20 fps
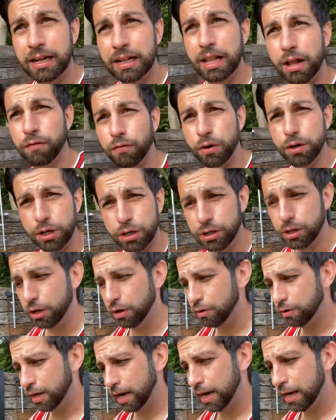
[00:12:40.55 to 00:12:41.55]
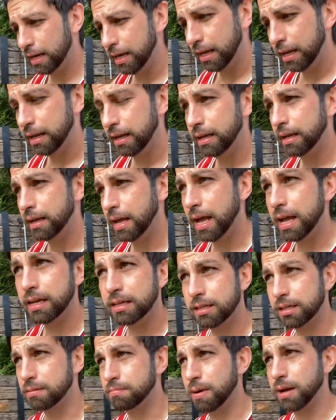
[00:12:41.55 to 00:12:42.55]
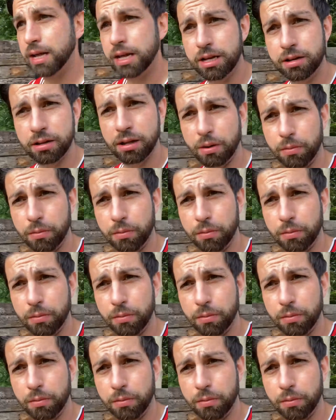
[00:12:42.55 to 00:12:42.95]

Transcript: love what you do, Dan, here's some money,